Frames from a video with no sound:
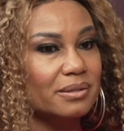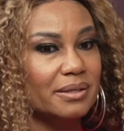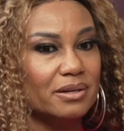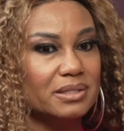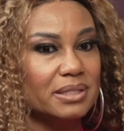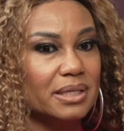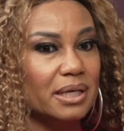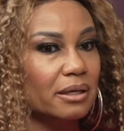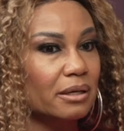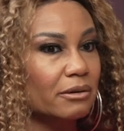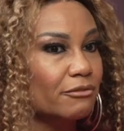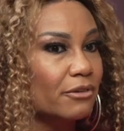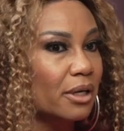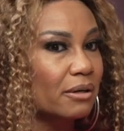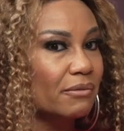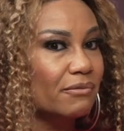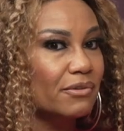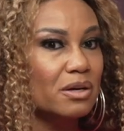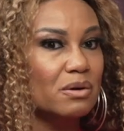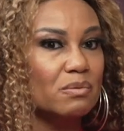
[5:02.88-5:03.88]
they're sitting in
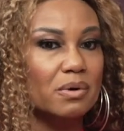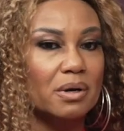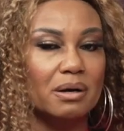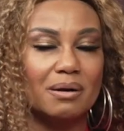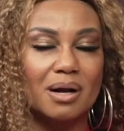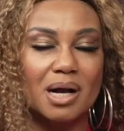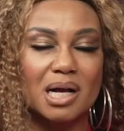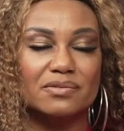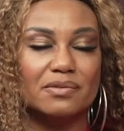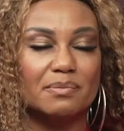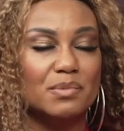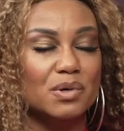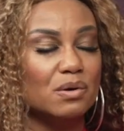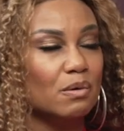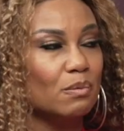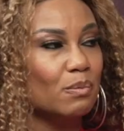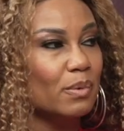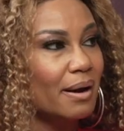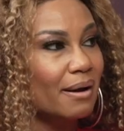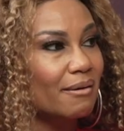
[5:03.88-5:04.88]
front of you or across from you
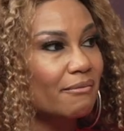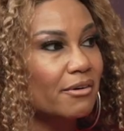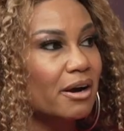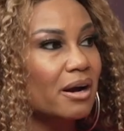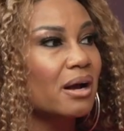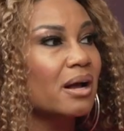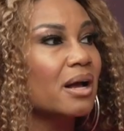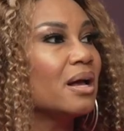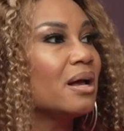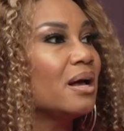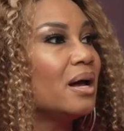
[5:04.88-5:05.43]
or wherever.